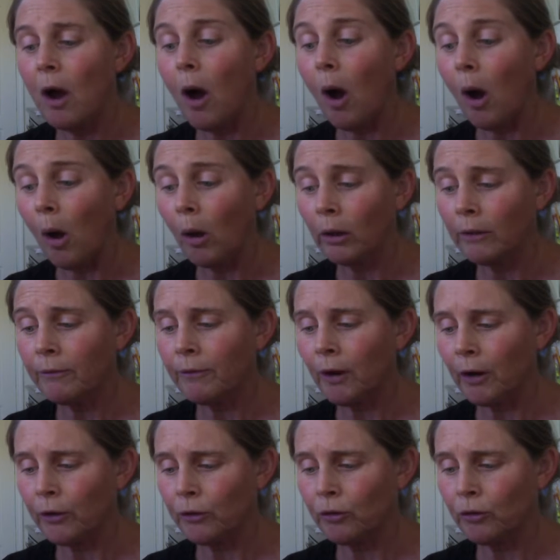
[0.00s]
all of
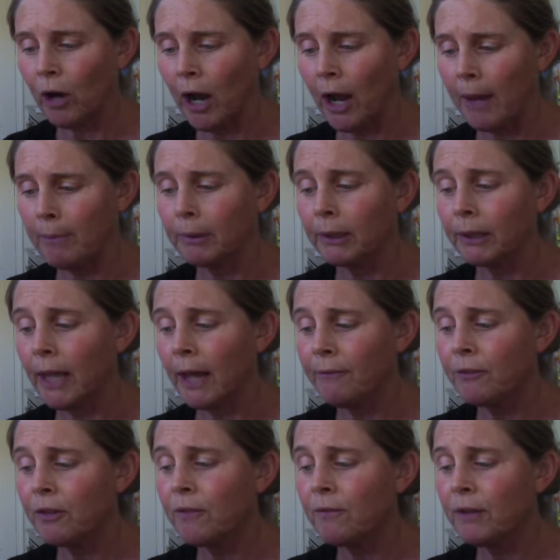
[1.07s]
our tribe
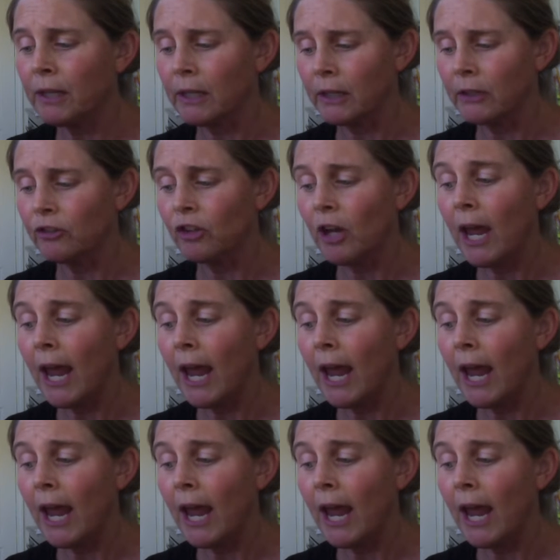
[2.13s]
left the village